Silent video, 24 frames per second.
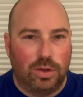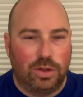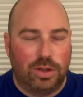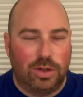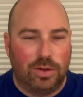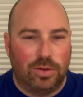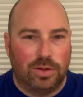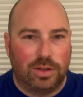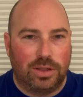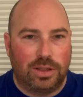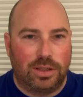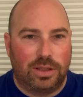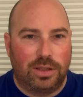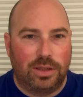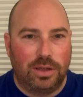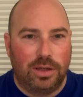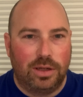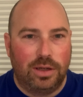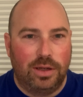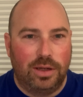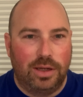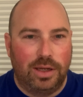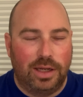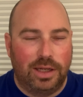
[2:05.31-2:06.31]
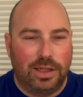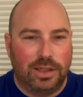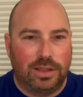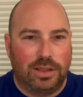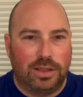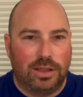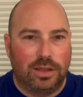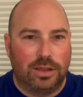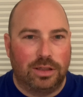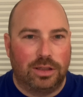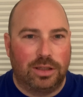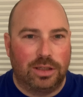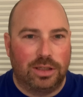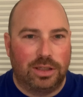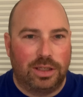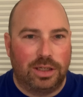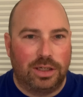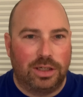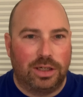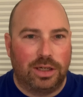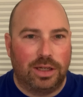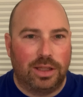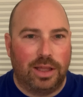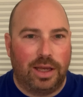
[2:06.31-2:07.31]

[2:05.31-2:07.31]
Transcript: So it's essentially